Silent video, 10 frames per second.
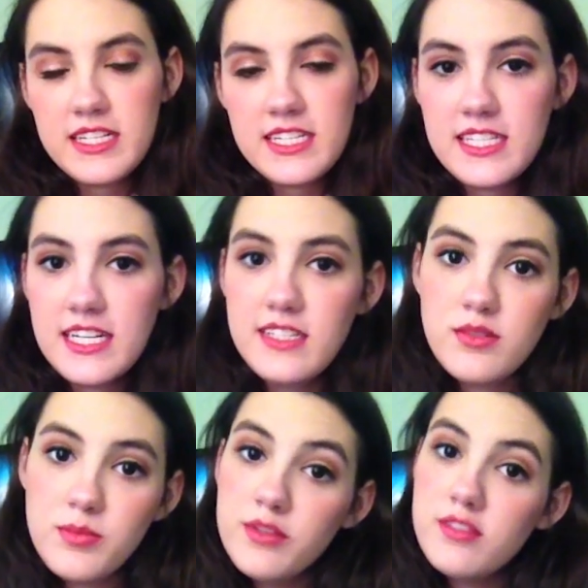and that it's
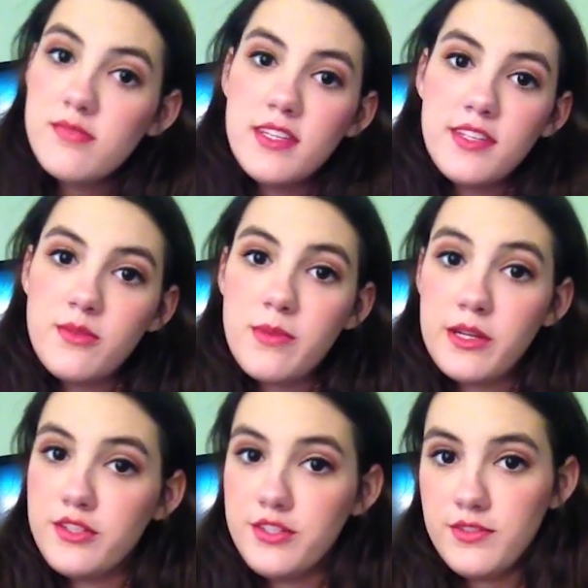supposed to make you a
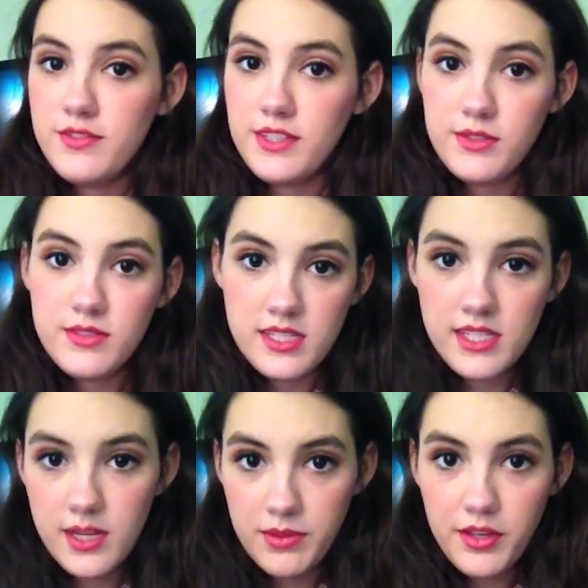better student at
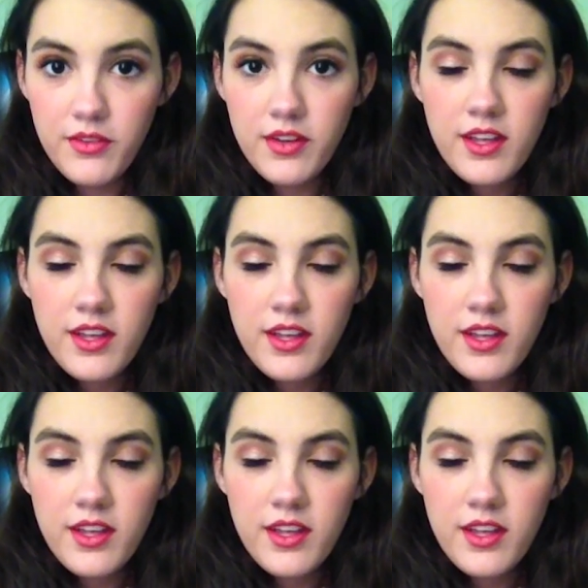UNCW.